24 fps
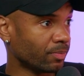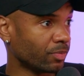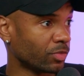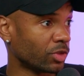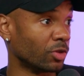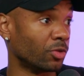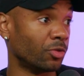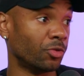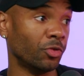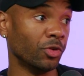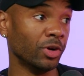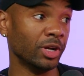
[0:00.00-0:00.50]
the
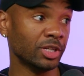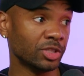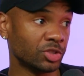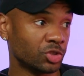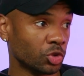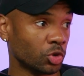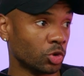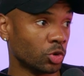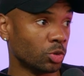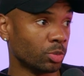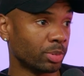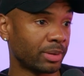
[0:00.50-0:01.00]
free
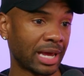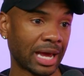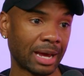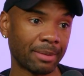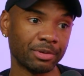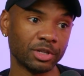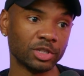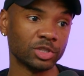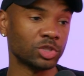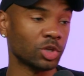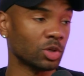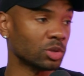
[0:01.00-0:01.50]
Zoom, cap
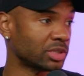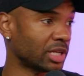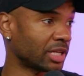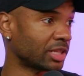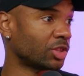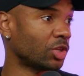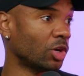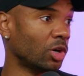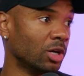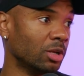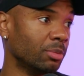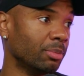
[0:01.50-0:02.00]
your shows at
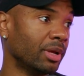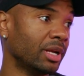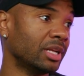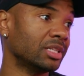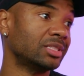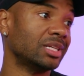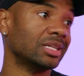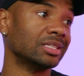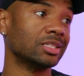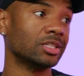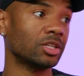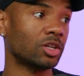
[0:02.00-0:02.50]
30 minutes,
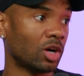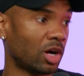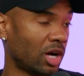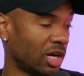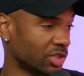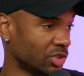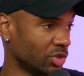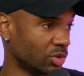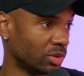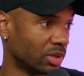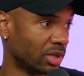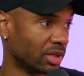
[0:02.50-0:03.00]
doesn't
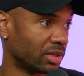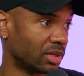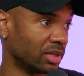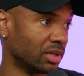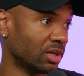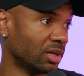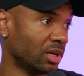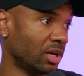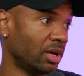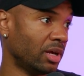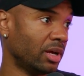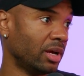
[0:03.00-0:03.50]
cost you nothing.
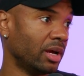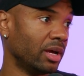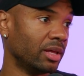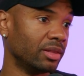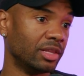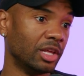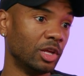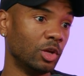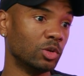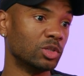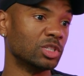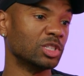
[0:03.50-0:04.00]

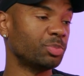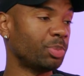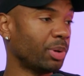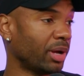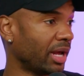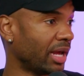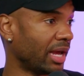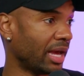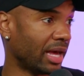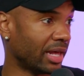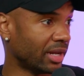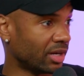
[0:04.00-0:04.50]
Then you just pay
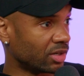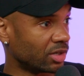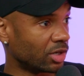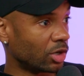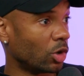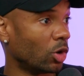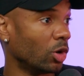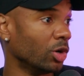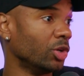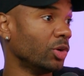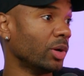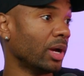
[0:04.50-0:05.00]
an editor
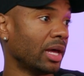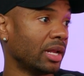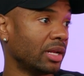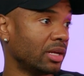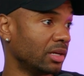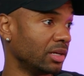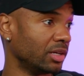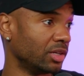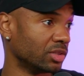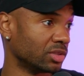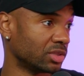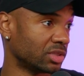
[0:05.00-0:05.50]
or you edit
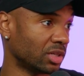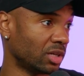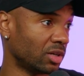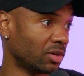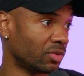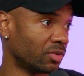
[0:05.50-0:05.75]
it yourself.